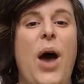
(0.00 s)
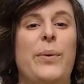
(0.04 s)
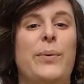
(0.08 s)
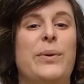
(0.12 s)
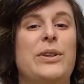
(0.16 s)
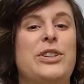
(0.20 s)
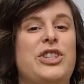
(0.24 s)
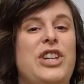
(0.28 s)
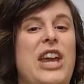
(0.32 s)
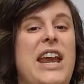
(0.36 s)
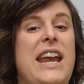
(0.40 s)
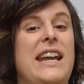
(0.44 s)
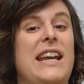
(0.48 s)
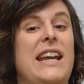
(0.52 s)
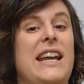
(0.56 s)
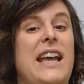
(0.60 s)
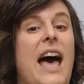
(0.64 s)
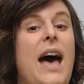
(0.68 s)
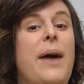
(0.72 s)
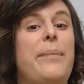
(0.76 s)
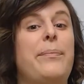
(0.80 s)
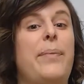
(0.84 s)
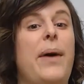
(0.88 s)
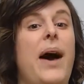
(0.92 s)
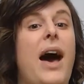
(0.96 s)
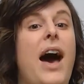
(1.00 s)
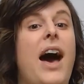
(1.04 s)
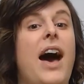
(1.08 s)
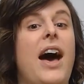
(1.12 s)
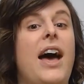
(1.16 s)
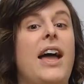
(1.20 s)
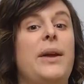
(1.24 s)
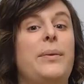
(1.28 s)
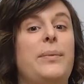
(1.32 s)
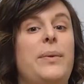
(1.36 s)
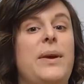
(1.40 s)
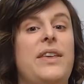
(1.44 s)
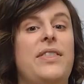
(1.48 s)
We'll shake up
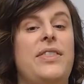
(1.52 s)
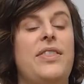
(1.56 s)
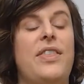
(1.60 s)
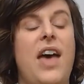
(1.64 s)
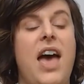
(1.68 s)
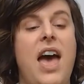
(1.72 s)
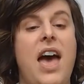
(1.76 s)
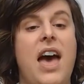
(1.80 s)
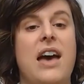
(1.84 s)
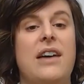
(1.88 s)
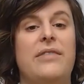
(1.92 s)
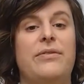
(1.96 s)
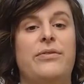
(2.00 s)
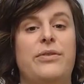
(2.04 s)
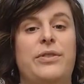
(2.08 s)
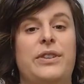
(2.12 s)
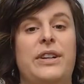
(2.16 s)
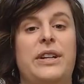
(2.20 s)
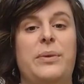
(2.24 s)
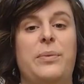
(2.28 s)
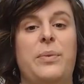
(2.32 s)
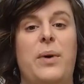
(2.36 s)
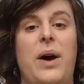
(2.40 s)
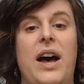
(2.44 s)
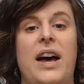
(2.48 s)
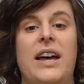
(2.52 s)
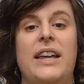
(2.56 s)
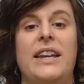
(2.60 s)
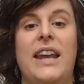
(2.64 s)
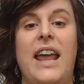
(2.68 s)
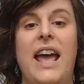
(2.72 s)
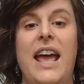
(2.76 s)
high with everyone.